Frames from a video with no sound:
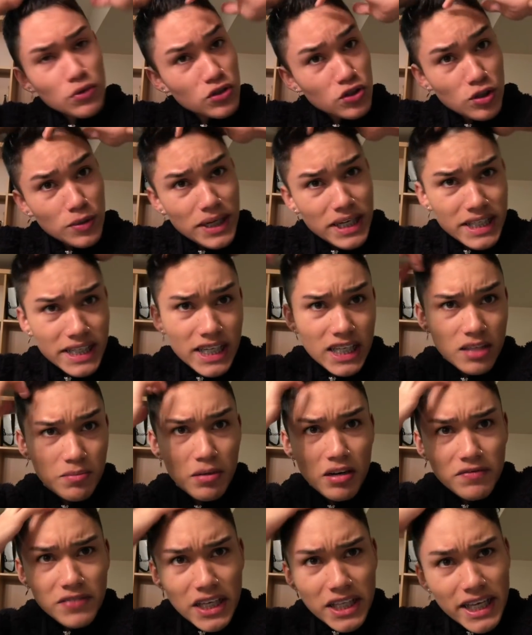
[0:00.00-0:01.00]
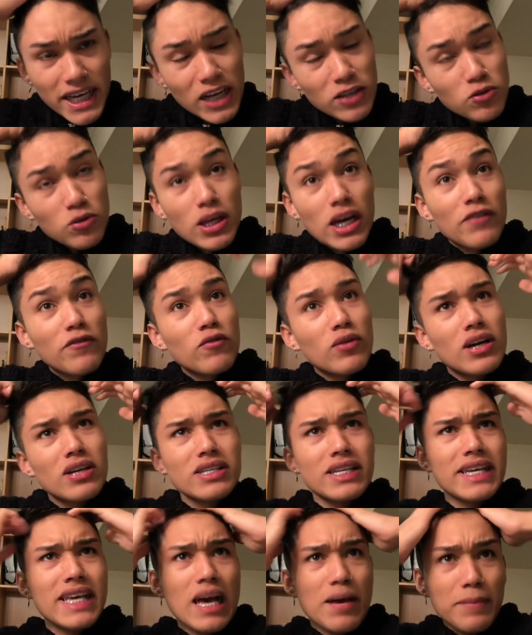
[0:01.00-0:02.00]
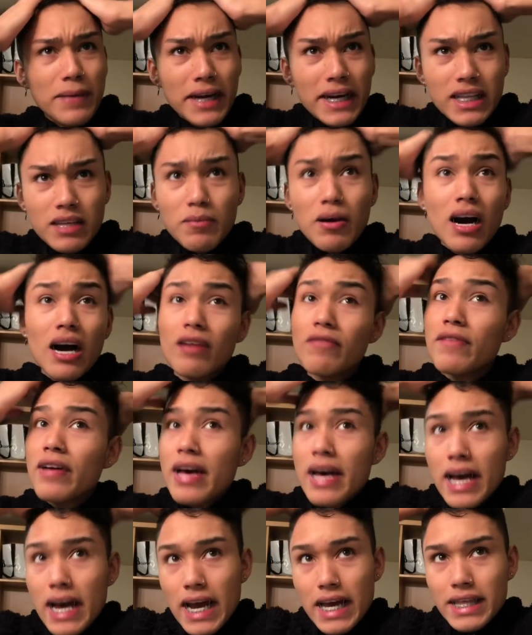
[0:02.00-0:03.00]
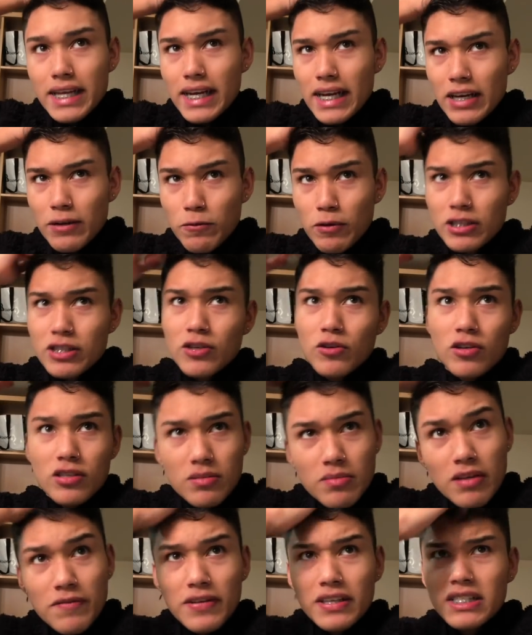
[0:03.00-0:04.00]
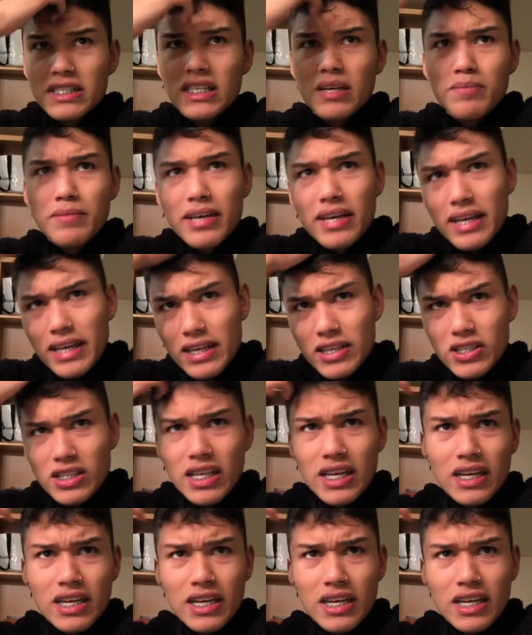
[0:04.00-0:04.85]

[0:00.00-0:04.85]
was so ready to get them off that day. I told everyone, I was like, yeah, I'm getting them off. And then I went to go see my friend the same day and she's